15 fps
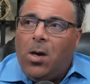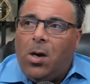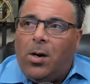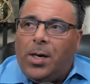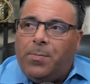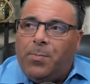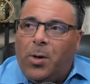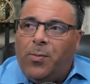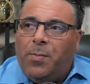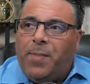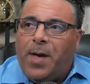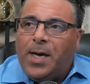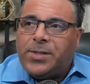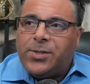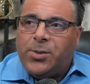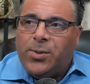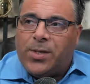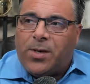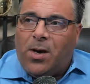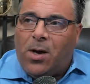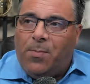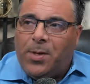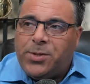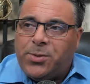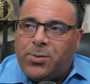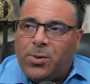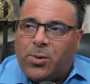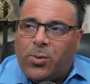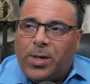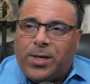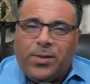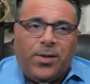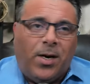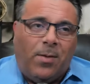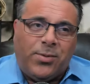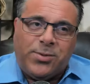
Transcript: All right, moving back to the comments real quick, and then I